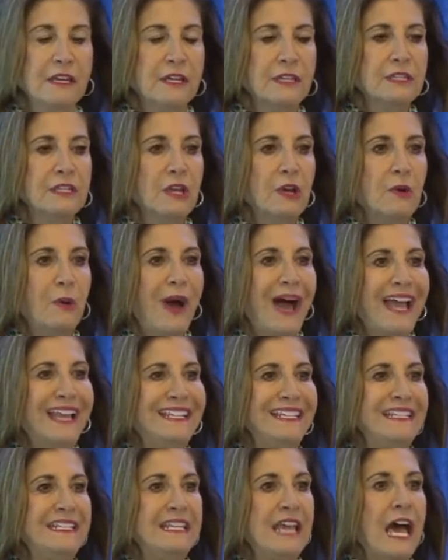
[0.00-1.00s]
So I
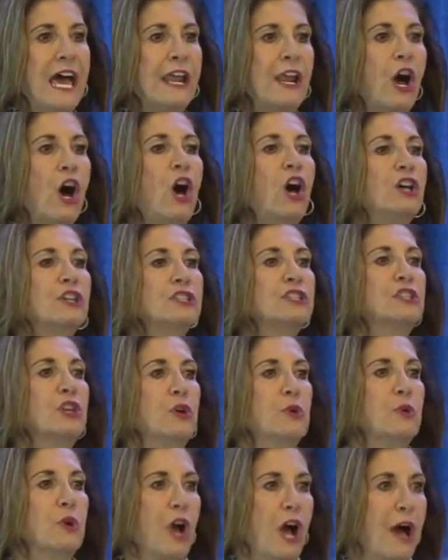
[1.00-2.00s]
did not
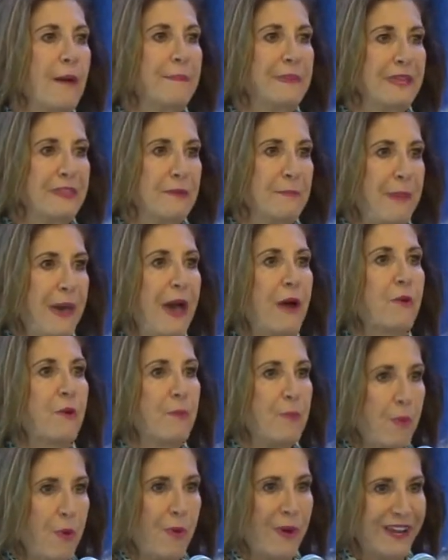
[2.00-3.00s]
also copy the
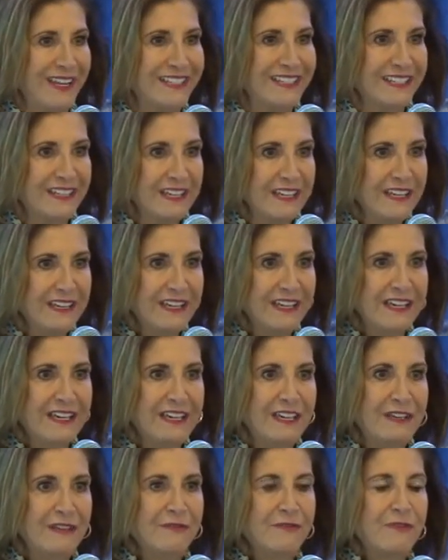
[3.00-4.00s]
PowerPoint
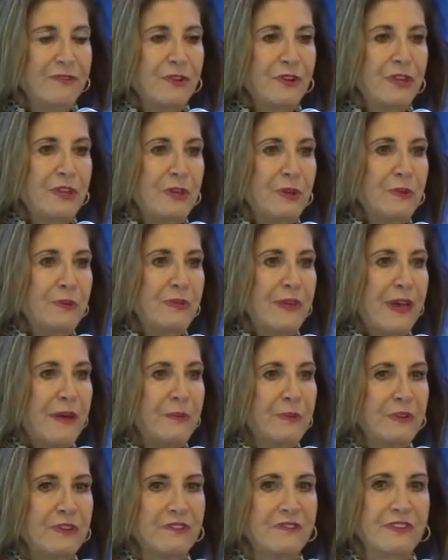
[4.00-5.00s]
for you. That
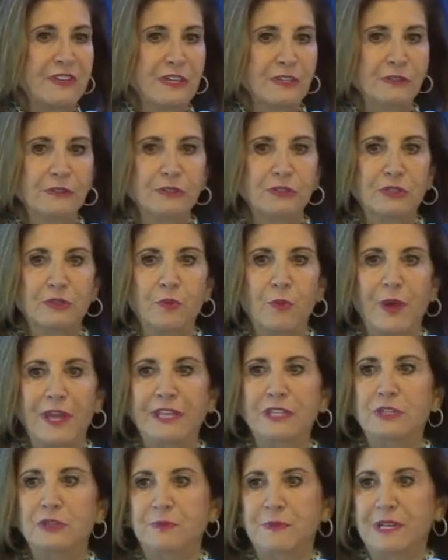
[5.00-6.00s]
would have killed way
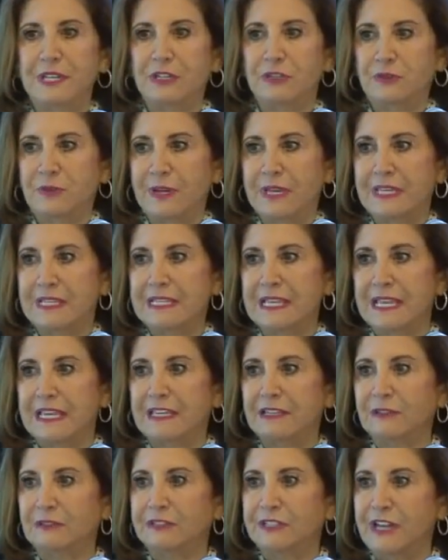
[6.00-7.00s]
too many trees. I
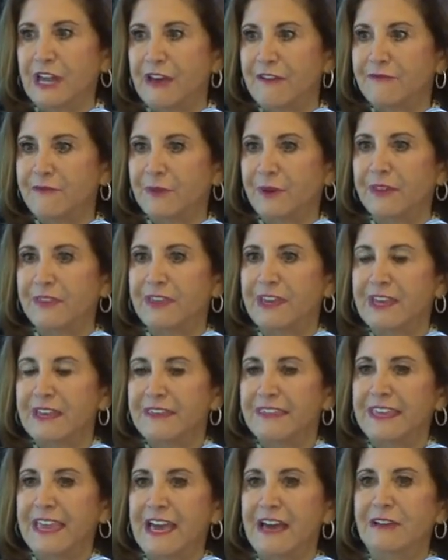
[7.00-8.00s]
killed enough with
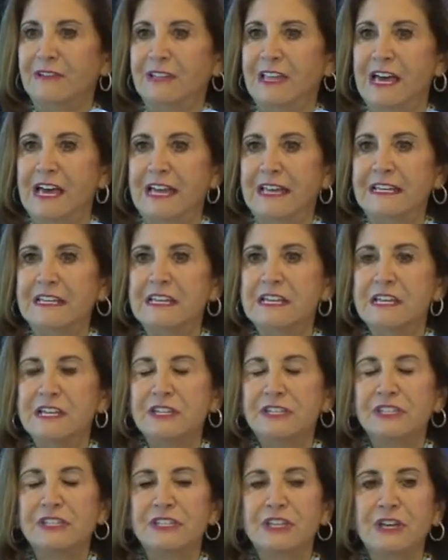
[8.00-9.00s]
the outline.
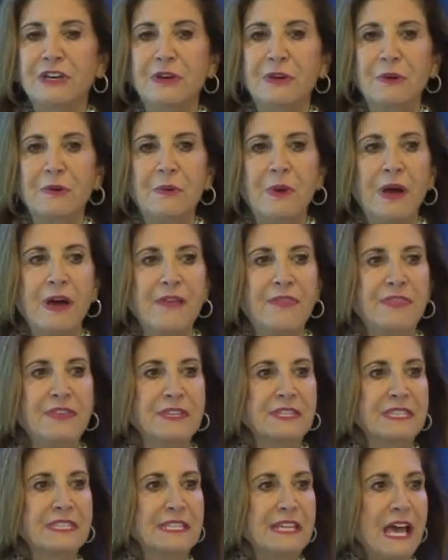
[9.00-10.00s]
So the
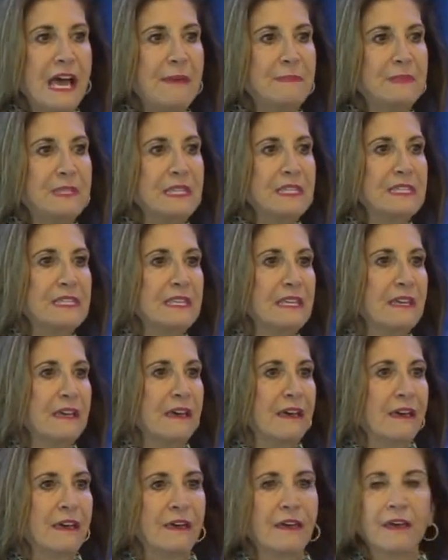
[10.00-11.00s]
synopsis
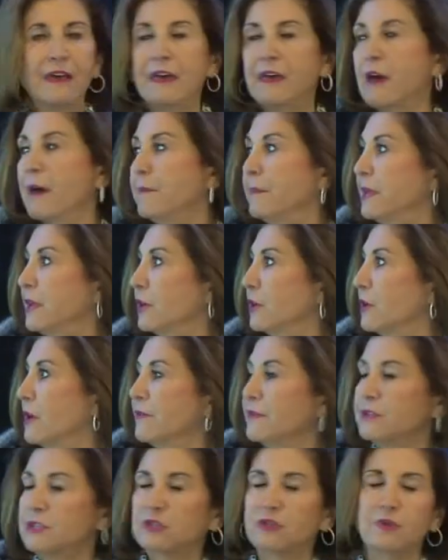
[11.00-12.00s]
up here
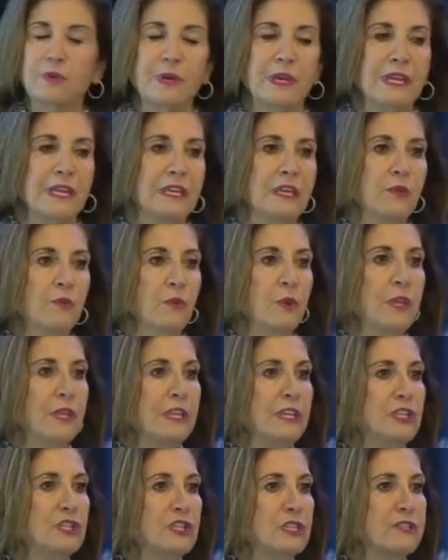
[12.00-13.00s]
on the screen
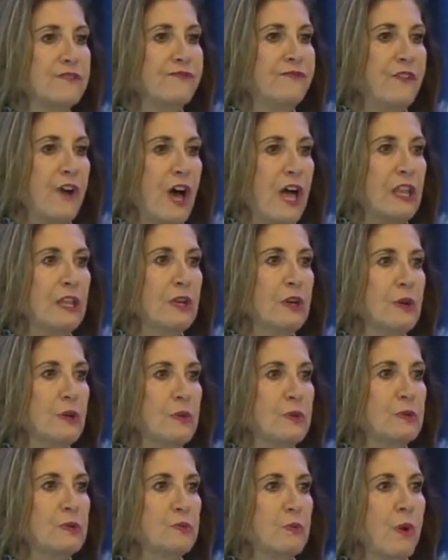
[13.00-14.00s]
really just
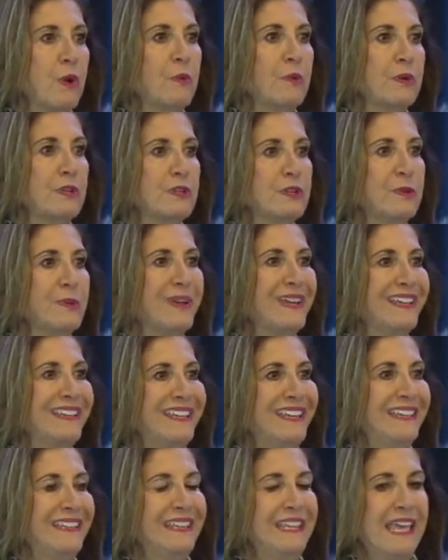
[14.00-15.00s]
follows what we're doing
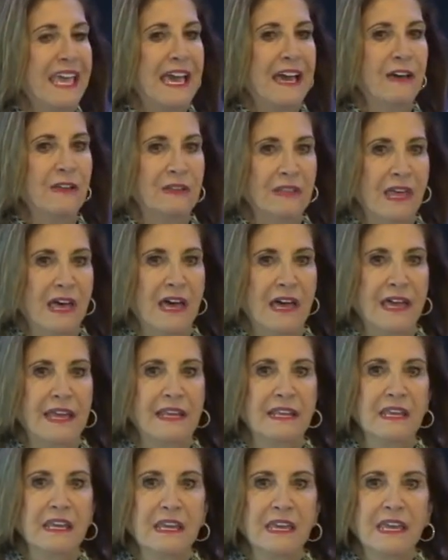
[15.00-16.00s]
in the
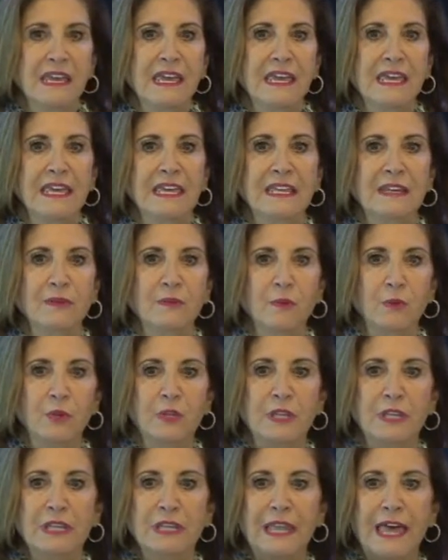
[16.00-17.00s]
outline and
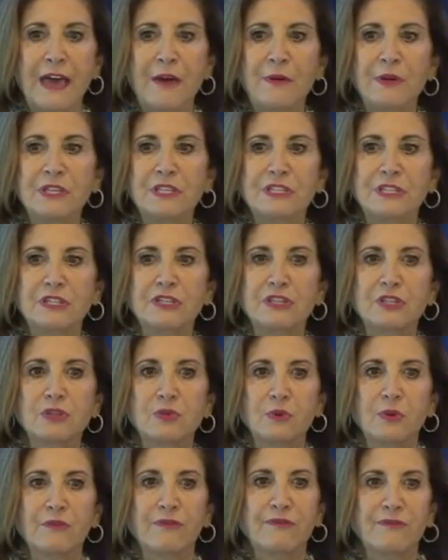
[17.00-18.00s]
will allow us to just
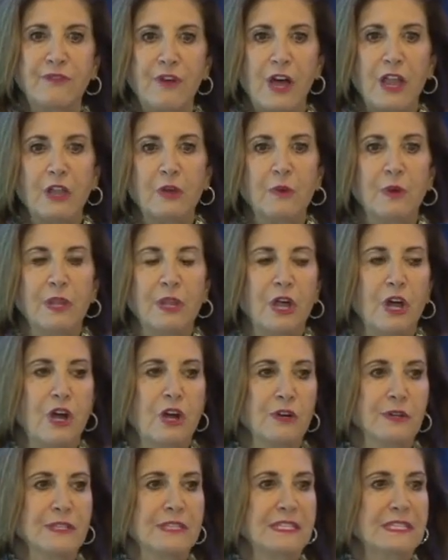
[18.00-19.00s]
sort of follow
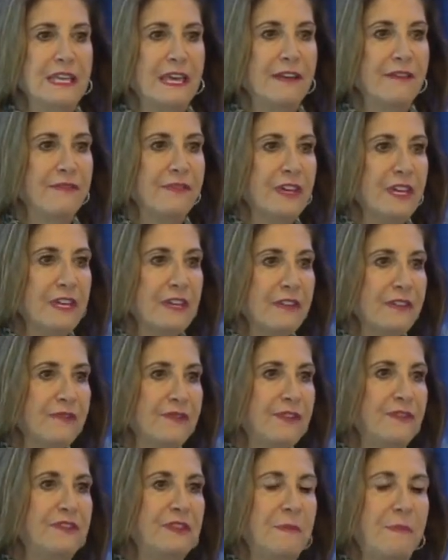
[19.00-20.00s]
along instead of the
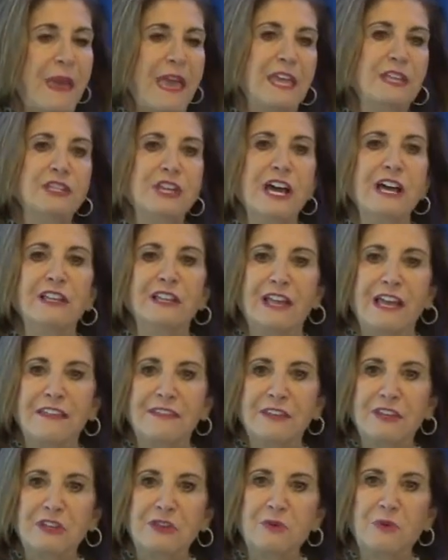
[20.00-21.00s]
50-page outline
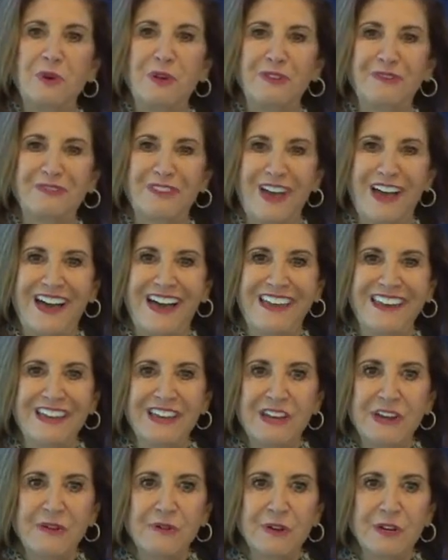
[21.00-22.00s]
that you all have got.
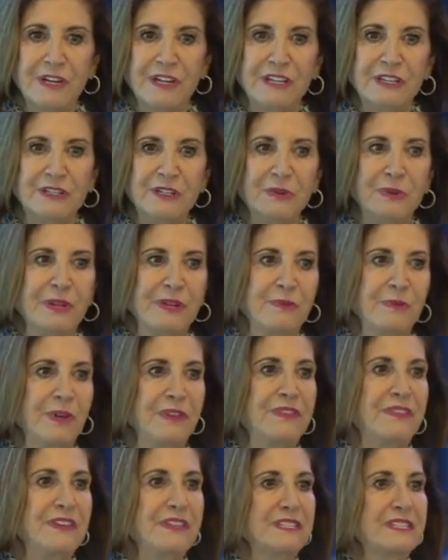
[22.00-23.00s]
We're going to do it
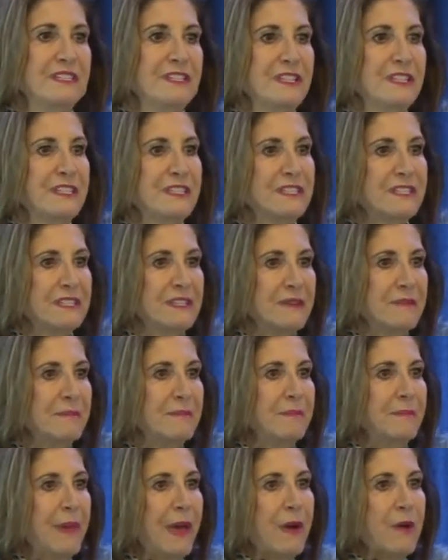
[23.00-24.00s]
with just
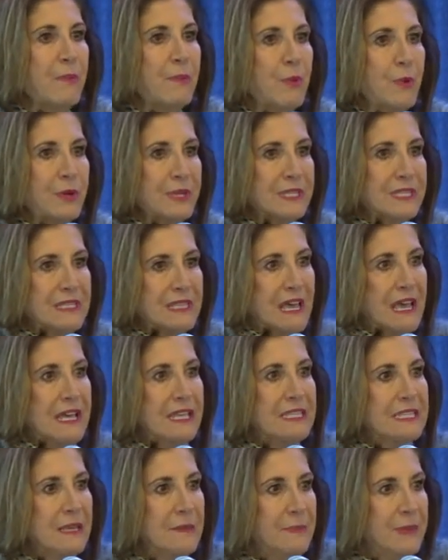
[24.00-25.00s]
some PowerPoint
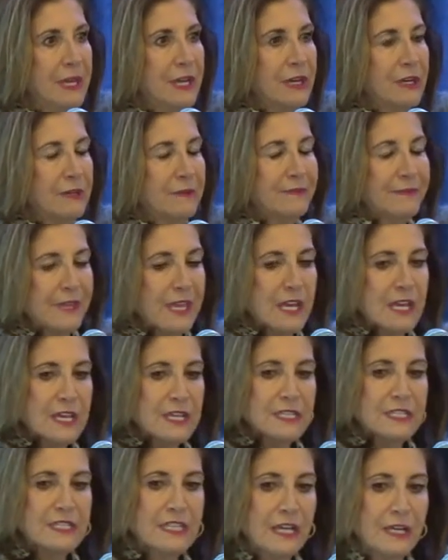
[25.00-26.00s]
slides up here.
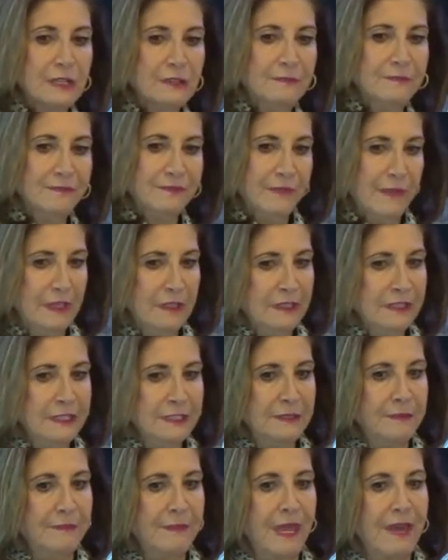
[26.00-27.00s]
So
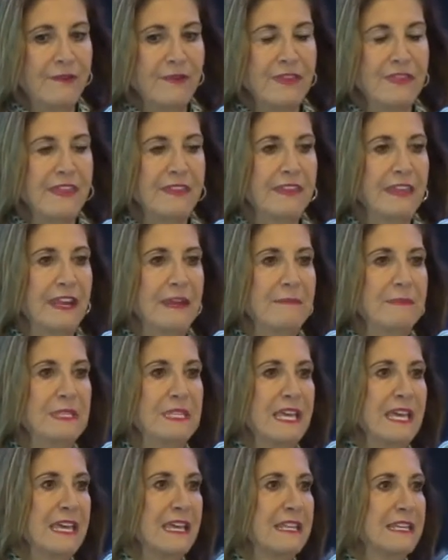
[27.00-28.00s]
everything that I'm
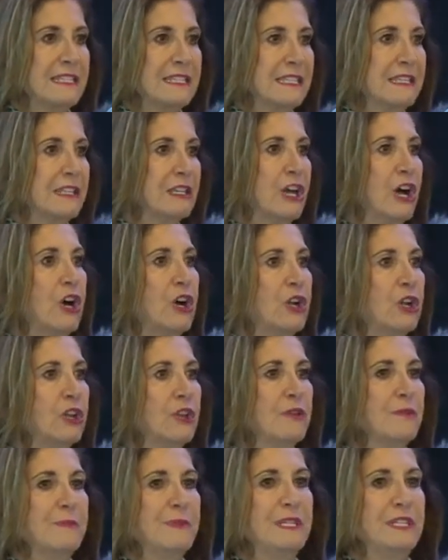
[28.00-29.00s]
saying is in
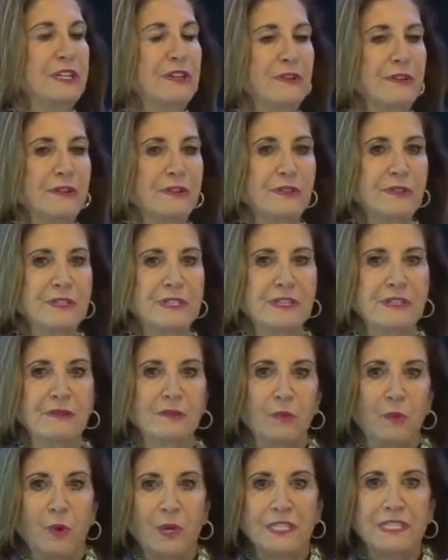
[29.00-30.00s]
all of the materials,
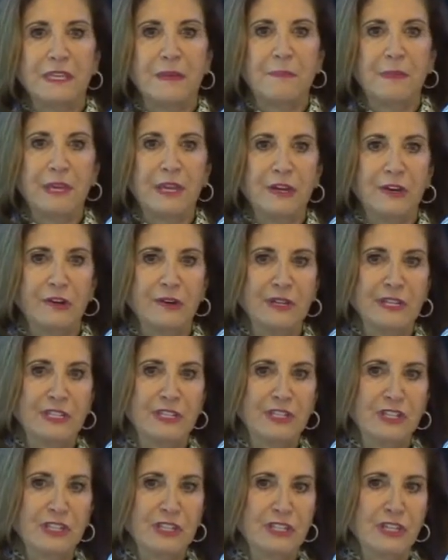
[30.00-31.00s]
and what's up here
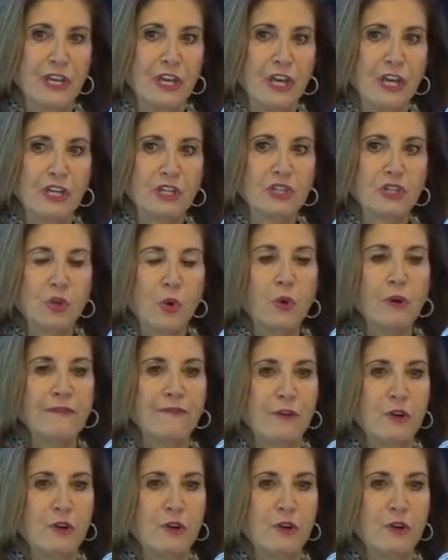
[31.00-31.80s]
is just a short